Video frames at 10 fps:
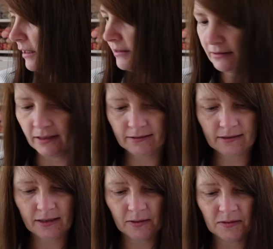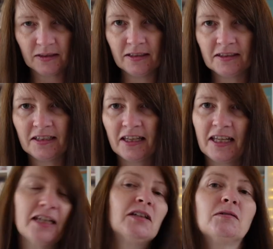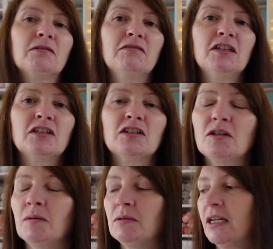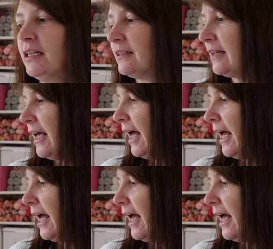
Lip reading: So that's the closest thing to a finished object.